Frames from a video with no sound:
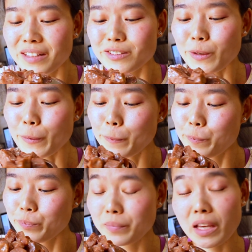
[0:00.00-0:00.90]
So
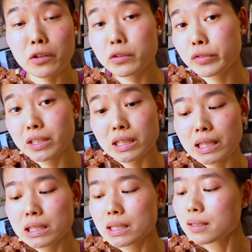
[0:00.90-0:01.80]
Aaron really
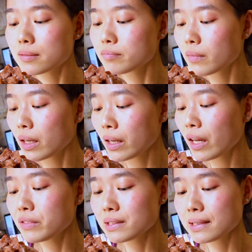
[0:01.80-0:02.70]
liked it, and I
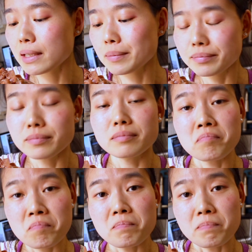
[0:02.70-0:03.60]
have to say,
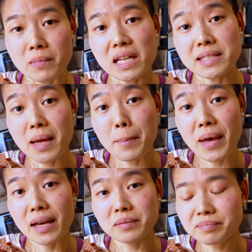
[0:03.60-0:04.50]
it's not
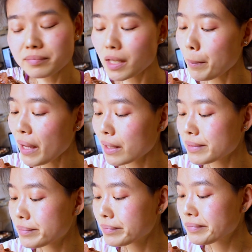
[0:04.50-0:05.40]
bad, not bad.
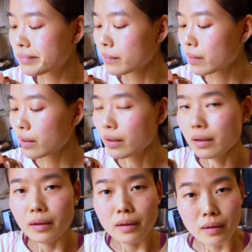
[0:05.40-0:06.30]

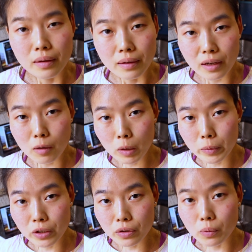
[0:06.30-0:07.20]
How about
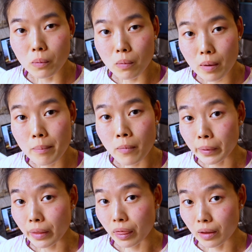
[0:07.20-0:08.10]
we cook one more